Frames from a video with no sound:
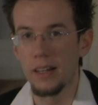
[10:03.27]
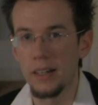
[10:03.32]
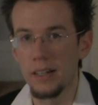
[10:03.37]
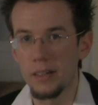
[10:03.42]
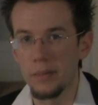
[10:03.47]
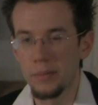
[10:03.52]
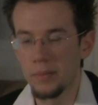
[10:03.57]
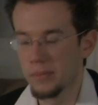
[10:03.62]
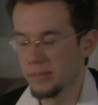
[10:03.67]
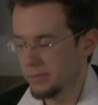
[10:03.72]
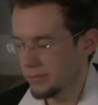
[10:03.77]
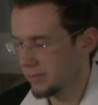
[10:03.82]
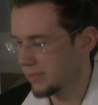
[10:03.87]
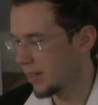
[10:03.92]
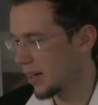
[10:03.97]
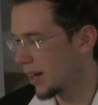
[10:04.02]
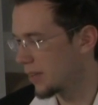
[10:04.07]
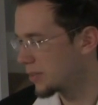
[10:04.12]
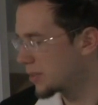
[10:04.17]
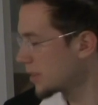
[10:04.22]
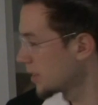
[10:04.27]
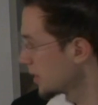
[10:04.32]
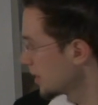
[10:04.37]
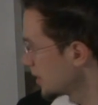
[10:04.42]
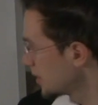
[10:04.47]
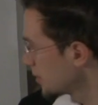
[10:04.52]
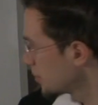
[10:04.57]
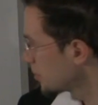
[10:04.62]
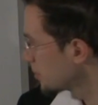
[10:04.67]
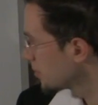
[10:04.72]
I've
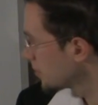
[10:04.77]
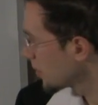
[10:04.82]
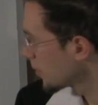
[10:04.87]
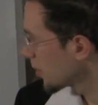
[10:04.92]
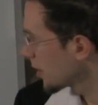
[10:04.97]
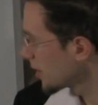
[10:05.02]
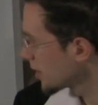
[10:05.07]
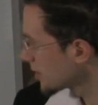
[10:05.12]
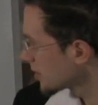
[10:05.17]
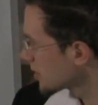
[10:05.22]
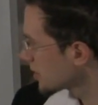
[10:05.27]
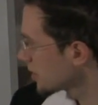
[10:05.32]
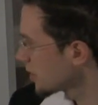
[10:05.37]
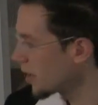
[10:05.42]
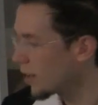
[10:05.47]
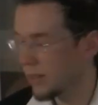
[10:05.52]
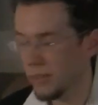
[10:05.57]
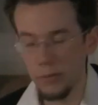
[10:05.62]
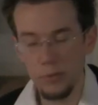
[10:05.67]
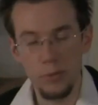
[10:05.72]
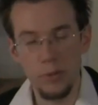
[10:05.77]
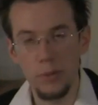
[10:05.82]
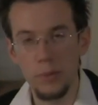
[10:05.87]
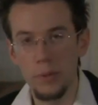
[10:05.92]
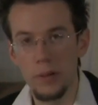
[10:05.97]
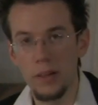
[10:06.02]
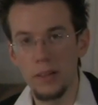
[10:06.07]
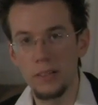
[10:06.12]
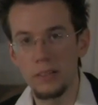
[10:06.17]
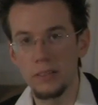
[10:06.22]
seen where it's not 4
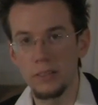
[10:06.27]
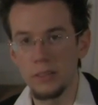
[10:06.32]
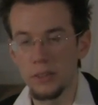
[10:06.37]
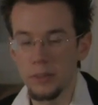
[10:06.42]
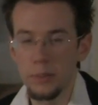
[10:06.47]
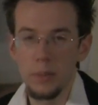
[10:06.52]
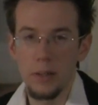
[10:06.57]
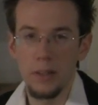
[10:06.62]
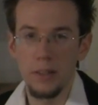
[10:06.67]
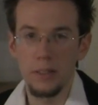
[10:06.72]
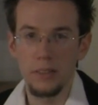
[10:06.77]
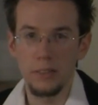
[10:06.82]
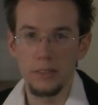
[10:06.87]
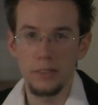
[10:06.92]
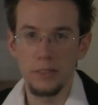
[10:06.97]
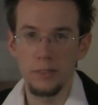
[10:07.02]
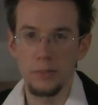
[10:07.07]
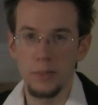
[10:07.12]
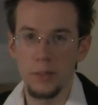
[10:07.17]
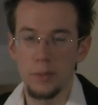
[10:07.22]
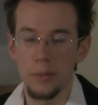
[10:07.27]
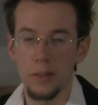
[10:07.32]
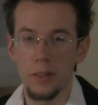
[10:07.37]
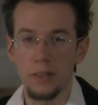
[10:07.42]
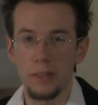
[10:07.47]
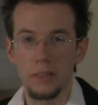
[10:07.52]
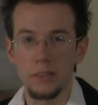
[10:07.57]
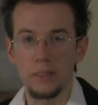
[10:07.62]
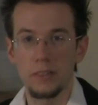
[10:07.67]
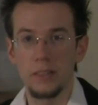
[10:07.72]
bars, 2 bars, 3
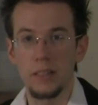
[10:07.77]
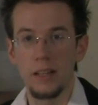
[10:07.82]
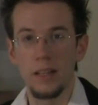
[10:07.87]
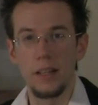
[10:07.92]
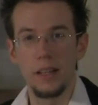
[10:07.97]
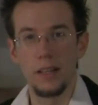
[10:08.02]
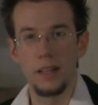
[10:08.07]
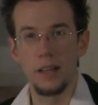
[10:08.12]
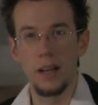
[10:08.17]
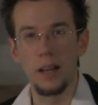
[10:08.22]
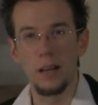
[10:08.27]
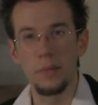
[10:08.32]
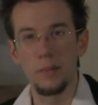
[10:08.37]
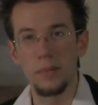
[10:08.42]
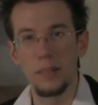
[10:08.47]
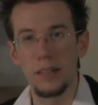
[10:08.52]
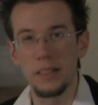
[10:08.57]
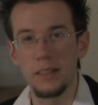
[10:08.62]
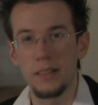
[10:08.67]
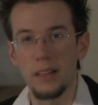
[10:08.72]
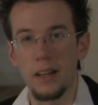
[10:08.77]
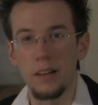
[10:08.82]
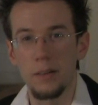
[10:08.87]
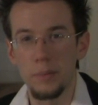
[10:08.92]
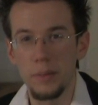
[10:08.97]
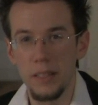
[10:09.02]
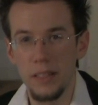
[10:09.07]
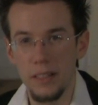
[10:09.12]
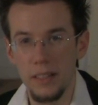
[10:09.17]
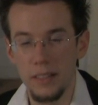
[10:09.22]
bars.
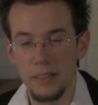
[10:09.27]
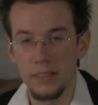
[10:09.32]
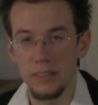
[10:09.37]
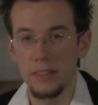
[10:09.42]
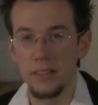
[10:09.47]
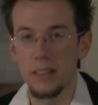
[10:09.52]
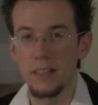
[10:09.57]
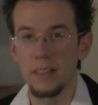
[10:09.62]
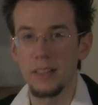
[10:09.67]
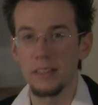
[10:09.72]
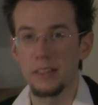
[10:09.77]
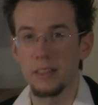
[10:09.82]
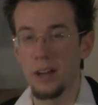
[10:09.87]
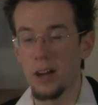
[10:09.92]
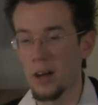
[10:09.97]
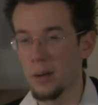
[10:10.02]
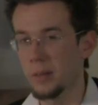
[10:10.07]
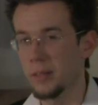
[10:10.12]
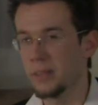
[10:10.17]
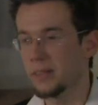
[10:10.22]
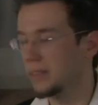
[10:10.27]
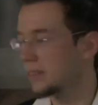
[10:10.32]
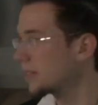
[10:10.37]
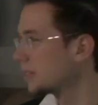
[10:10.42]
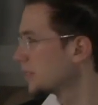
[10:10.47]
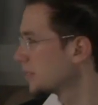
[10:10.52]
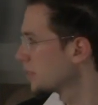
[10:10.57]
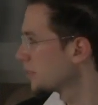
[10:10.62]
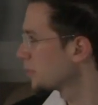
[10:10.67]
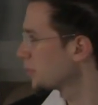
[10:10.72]
Albeit it's a lot less common.
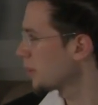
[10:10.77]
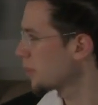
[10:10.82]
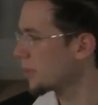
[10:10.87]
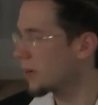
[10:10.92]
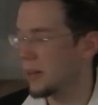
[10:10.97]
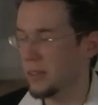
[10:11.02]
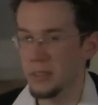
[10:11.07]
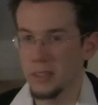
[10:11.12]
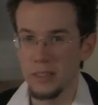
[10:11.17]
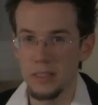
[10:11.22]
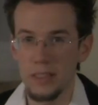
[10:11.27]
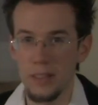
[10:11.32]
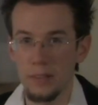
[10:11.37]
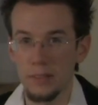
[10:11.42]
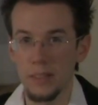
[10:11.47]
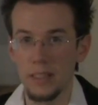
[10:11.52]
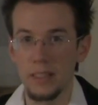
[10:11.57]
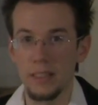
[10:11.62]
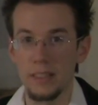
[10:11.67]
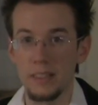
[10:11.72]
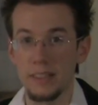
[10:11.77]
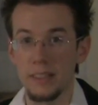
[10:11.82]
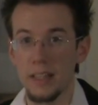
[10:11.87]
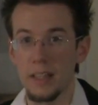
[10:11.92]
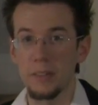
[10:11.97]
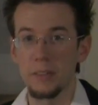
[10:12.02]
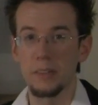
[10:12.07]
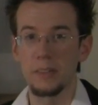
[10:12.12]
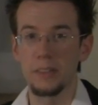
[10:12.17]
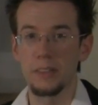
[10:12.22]
4 bars is definitely the
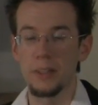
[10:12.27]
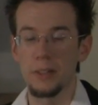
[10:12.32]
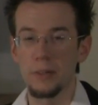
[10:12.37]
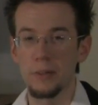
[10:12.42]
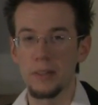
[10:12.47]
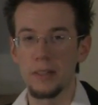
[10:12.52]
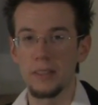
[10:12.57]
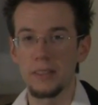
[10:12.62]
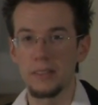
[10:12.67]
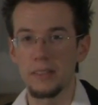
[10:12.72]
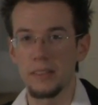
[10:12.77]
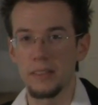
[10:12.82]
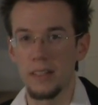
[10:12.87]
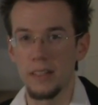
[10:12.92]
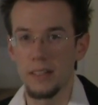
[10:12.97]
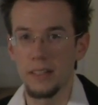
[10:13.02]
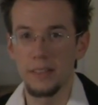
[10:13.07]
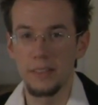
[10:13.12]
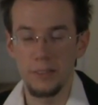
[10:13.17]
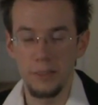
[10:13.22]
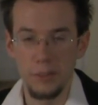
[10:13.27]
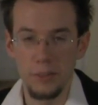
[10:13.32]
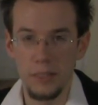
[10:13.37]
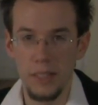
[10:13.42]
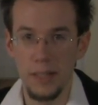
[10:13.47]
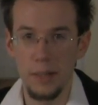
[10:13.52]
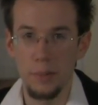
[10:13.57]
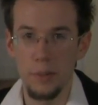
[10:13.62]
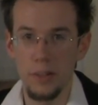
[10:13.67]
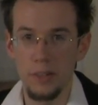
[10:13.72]
standard to go with, and so
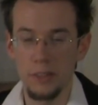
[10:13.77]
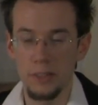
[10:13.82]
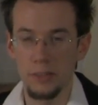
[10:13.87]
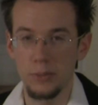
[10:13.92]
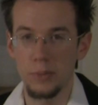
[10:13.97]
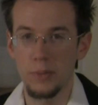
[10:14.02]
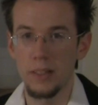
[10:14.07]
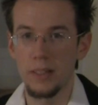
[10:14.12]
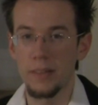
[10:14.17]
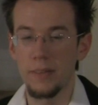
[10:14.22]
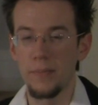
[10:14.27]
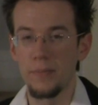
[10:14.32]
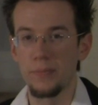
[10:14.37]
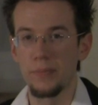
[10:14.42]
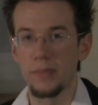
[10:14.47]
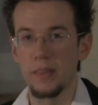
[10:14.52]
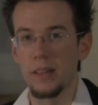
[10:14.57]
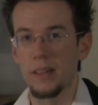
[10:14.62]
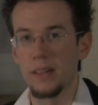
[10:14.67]
is 8 bars as well.